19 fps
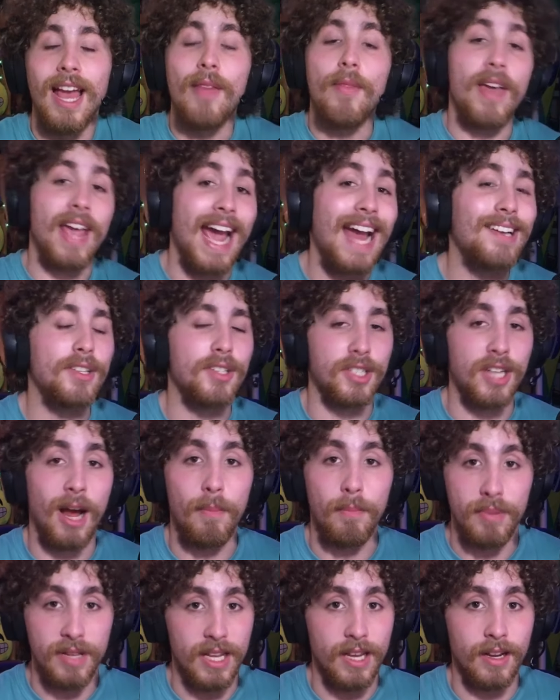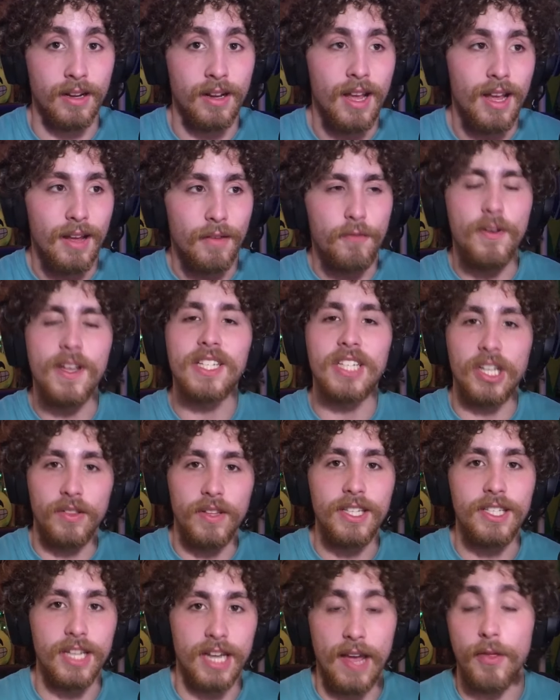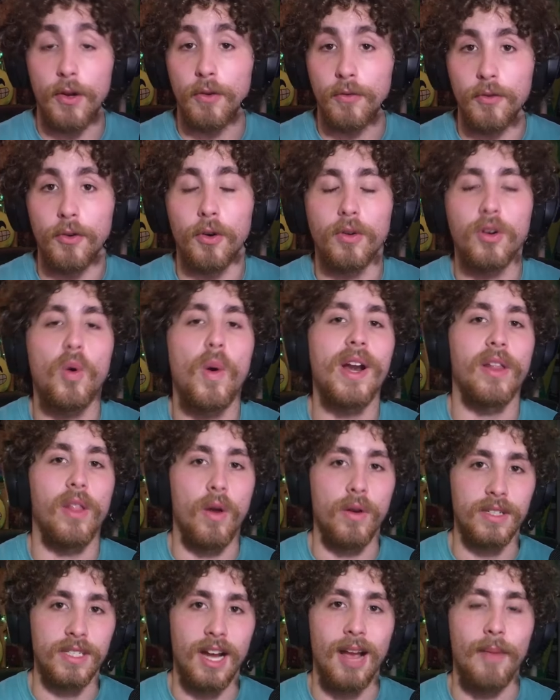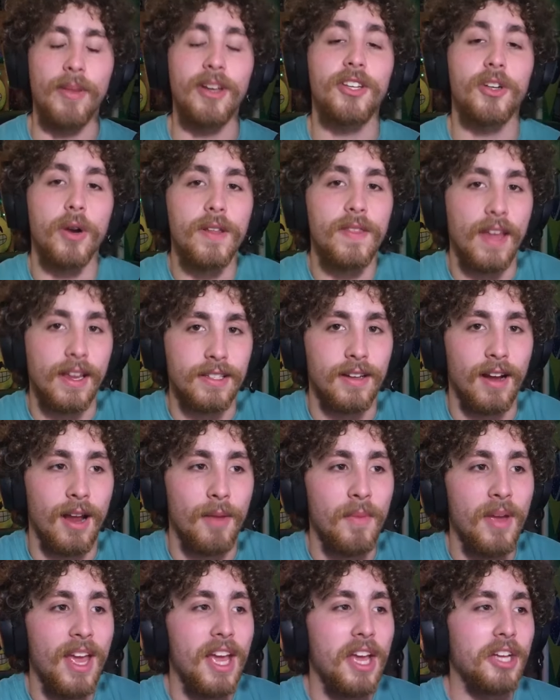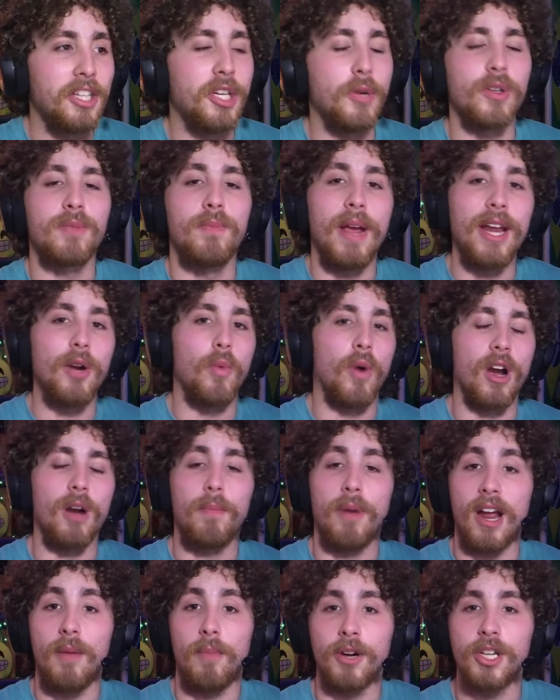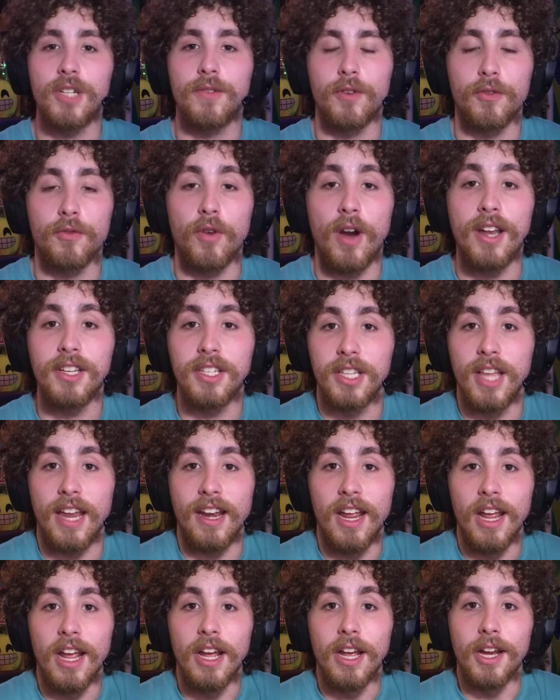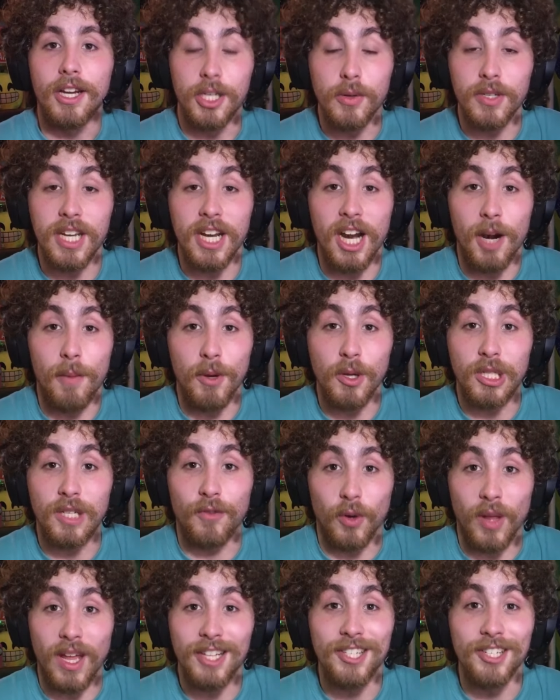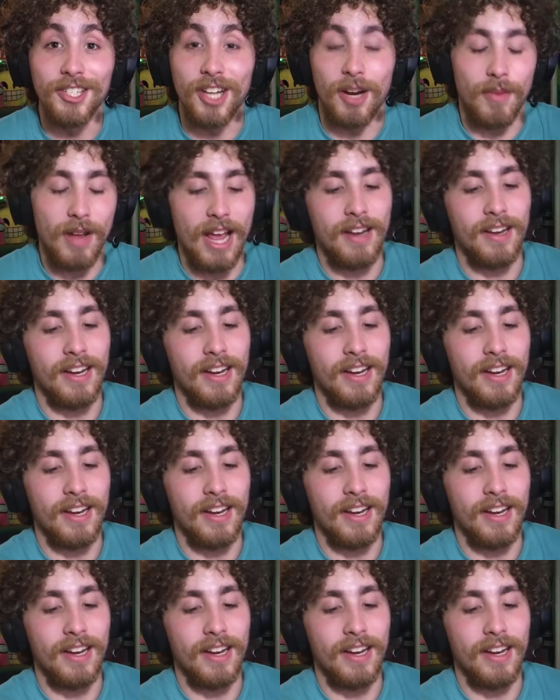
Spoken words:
they had to stop being physically together for quite a long time. And during that time, she was made aware by a bunch of her friends that she was in an abusive relationship, and